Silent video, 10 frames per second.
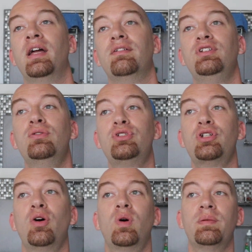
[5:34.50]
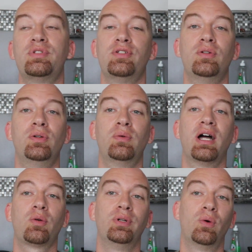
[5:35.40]
If you show up to
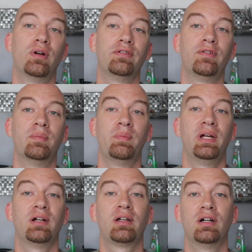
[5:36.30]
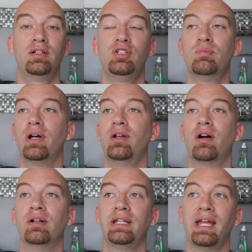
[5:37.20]
Ecuador from America, you might
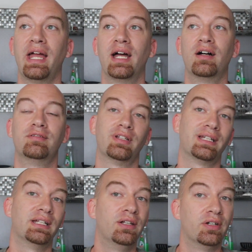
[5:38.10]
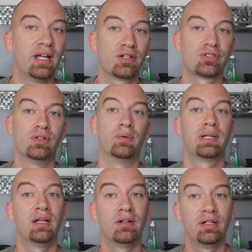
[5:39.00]
already have like an international
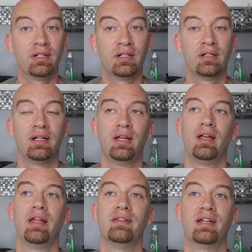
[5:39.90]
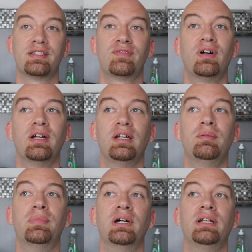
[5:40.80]
carrier, and that's
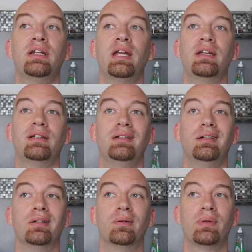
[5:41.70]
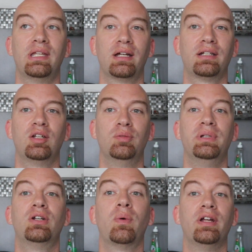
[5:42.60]
fine, but you know, that could
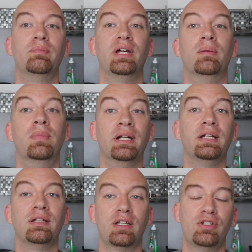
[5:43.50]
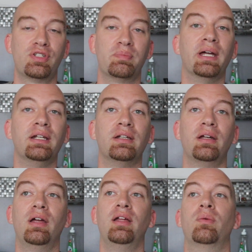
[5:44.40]
be quite a bit of money that you spend.
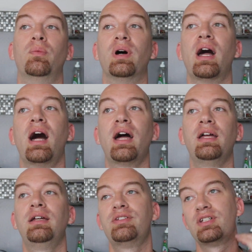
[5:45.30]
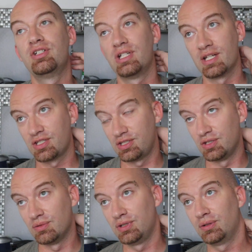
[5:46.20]
What I suggest
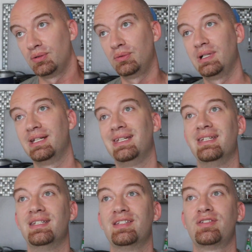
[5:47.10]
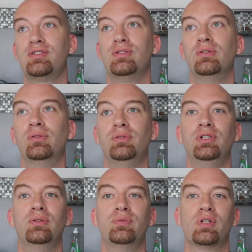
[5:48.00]
you do is to
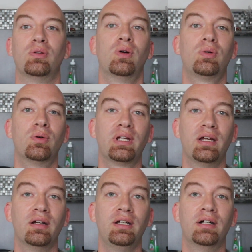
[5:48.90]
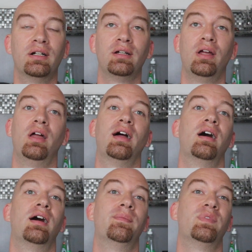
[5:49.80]
use a local carrier.
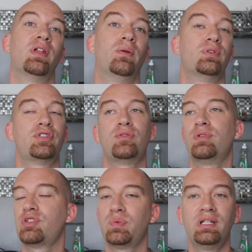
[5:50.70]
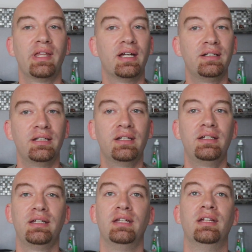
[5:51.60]
As soon as we
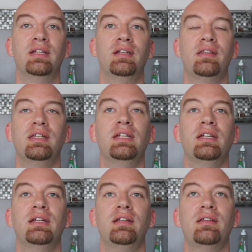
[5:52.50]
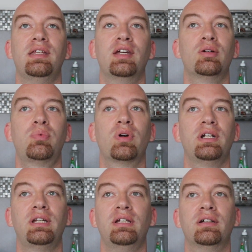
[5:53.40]
landed in the
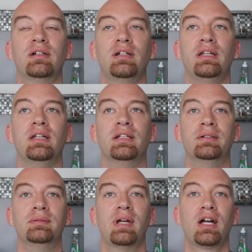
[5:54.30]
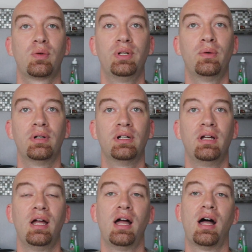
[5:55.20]
airport here in
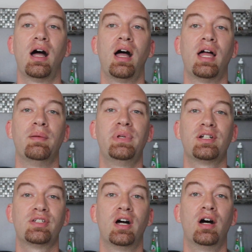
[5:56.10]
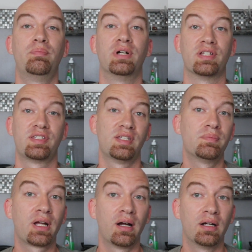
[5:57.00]
Ecuador, I picked up a
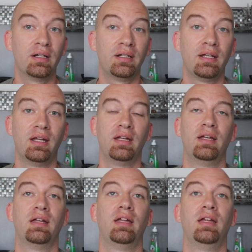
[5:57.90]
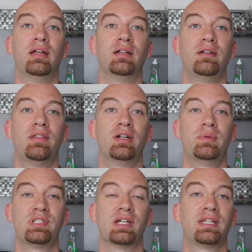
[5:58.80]
SIM card, and there was a